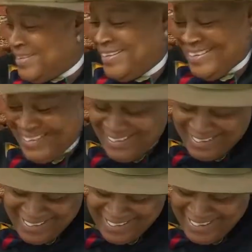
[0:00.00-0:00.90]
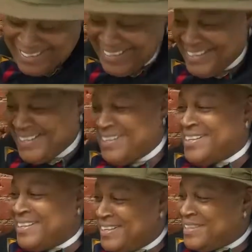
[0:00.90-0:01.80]

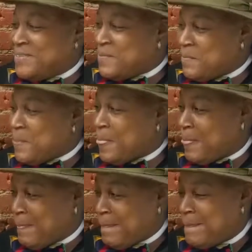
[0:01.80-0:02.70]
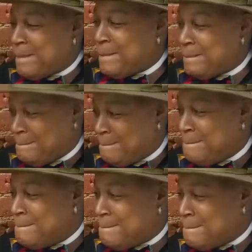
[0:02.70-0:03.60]

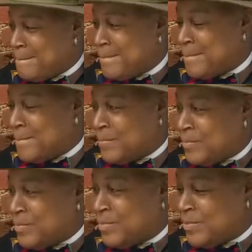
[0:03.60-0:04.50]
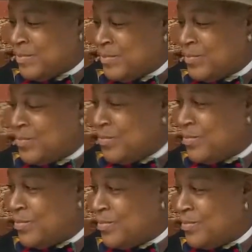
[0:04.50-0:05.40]

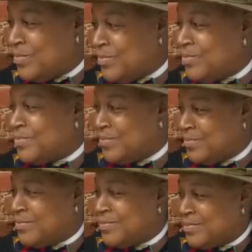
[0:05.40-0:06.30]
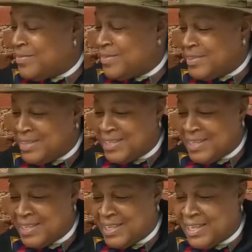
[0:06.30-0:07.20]

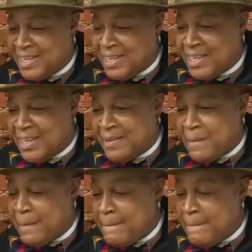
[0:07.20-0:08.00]
The person shown says nothing.